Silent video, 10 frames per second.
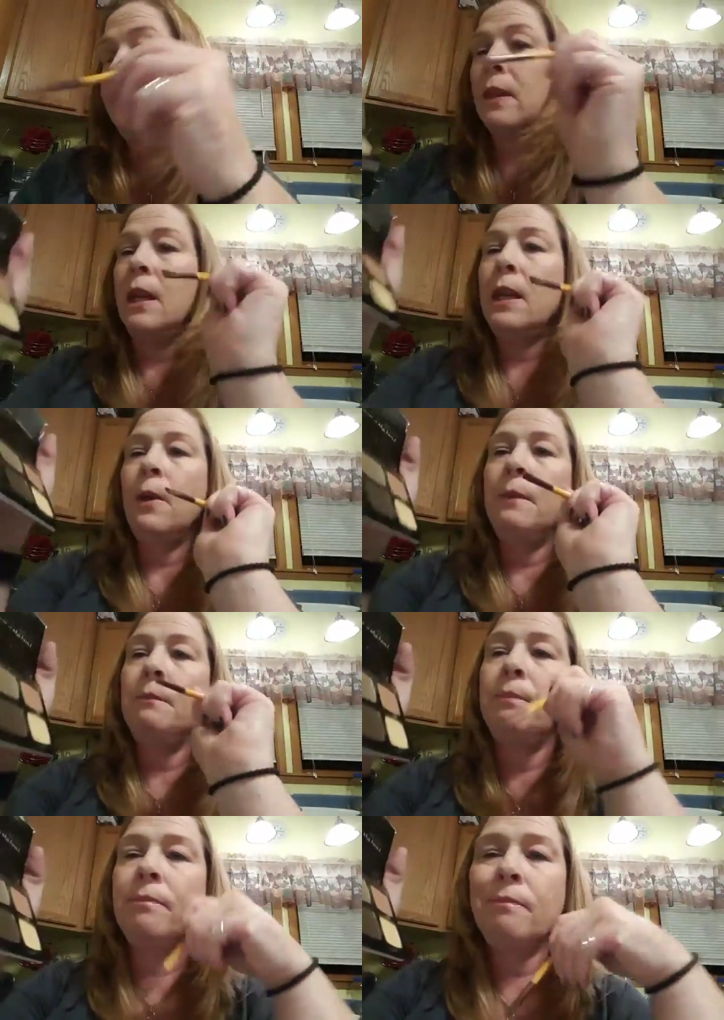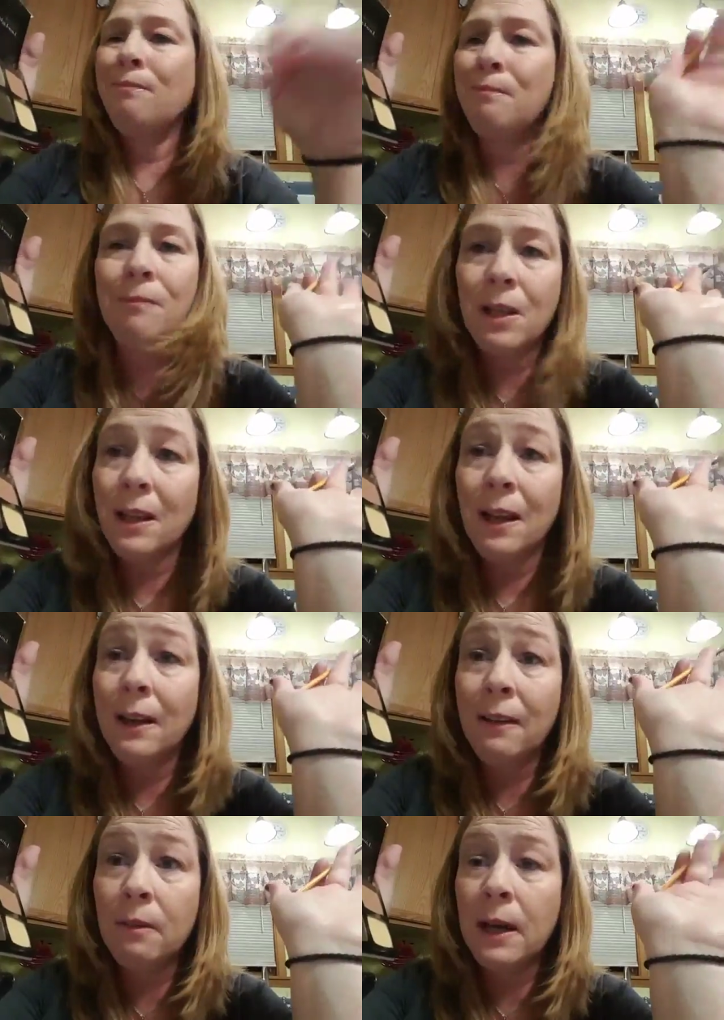Anyway,
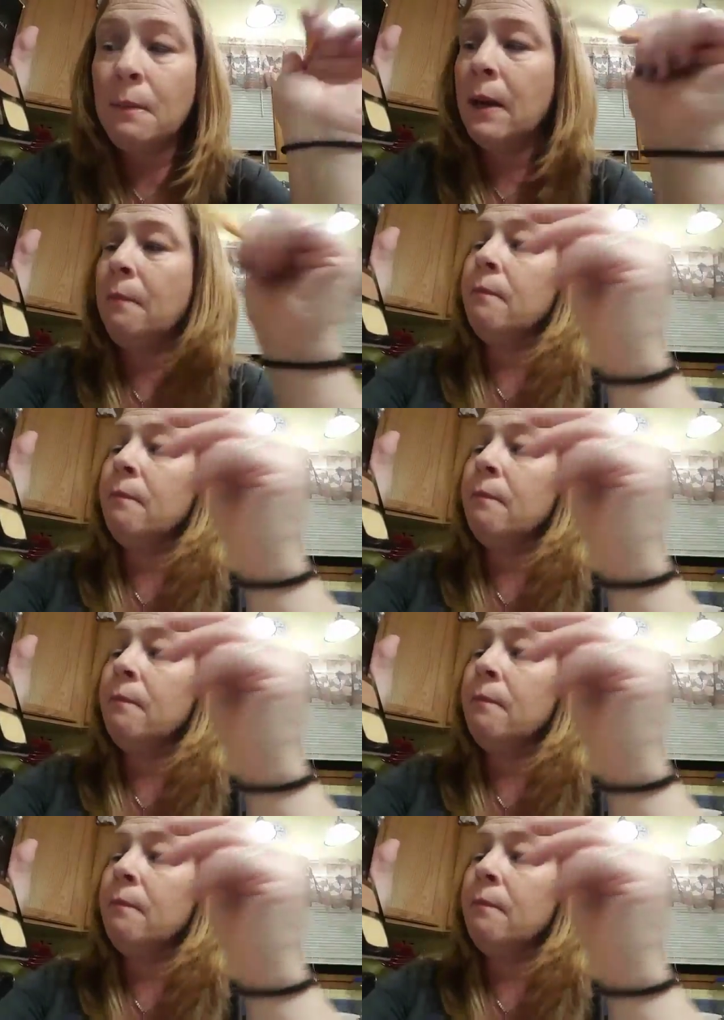enough about my